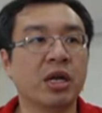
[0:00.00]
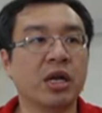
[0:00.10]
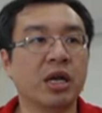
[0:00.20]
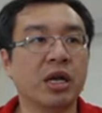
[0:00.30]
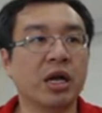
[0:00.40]

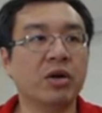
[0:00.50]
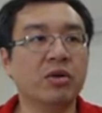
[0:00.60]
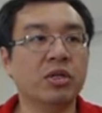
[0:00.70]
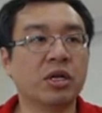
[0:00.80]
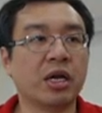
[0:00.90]
and now
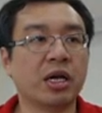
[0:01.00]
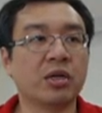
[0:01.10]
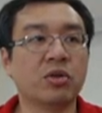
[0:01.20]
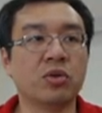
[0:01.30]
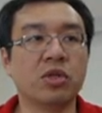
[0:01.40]
the knight
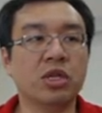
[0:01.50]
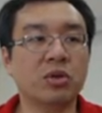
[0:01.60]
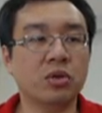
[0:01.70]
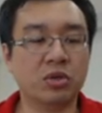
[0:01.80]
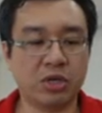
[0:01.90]
to
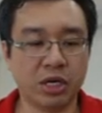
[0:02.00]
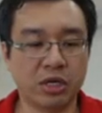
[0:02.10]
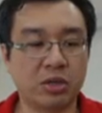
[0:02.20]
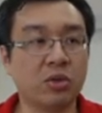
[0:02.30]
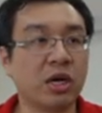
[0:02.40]
d2 trying
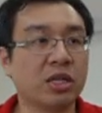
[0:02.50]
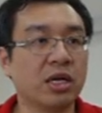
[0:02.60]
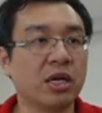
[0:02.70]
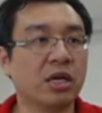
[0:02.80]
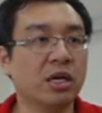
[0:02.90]
to
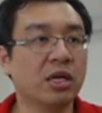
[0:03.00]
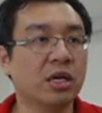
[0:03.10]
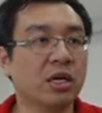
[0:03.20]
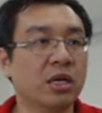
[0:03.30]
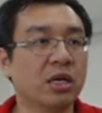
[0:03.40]
attack
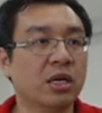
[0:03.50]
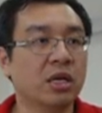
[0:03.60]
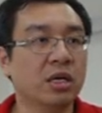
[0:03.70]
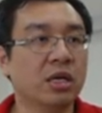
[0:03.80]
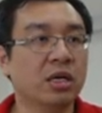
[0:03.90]

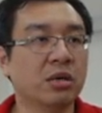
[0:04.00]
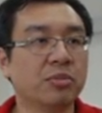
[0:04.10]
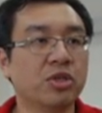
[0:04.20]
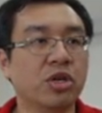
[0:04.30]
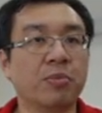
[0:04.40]
the
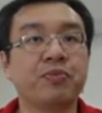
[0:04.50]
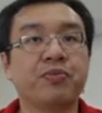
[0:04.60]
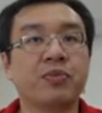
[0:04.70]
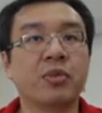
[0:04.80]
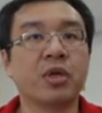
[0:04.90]
bishop,
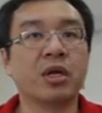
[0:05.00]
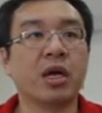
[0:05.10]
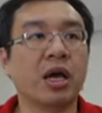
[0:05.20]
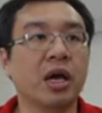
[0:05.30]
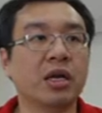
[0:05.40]

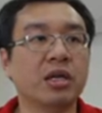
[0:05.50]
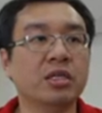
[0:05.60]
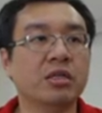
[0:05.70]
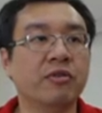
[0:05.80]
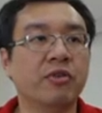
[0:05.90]
and
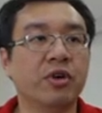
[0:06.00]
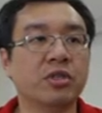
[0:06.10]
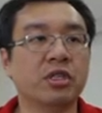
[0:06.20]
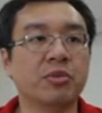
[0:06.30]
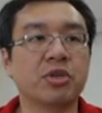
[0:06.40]
this
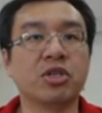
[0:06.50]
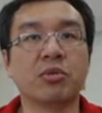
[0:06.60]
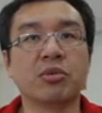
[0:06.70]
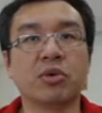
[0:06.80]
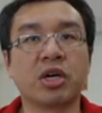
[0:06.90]
forced the bishop
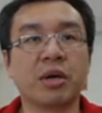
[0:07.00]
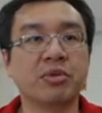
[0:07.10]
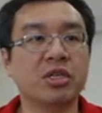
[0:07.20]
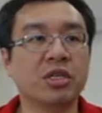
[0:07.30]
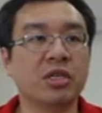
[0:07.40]
to
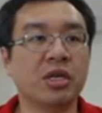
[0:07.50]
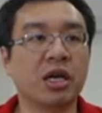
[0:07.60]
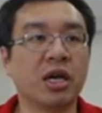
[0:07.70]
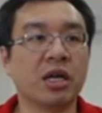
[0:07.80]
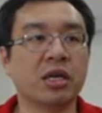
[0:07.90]
capture
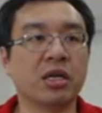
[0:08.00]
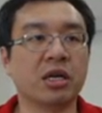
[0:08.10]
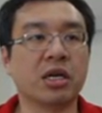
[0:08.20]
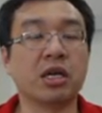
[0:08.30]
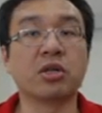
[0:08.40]
and the
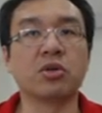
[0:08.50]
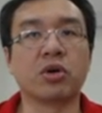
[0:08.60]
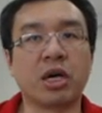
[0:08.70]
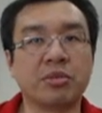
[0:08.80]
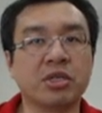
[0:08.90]
king to
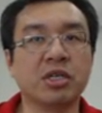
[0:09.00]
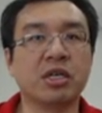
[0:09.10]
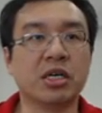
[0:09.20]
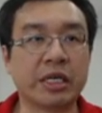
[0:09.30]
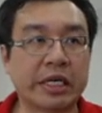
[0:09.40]
capture
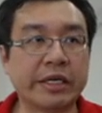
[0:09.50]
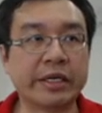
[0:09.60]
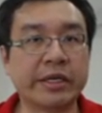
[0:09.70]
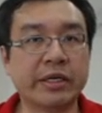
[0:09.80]
again.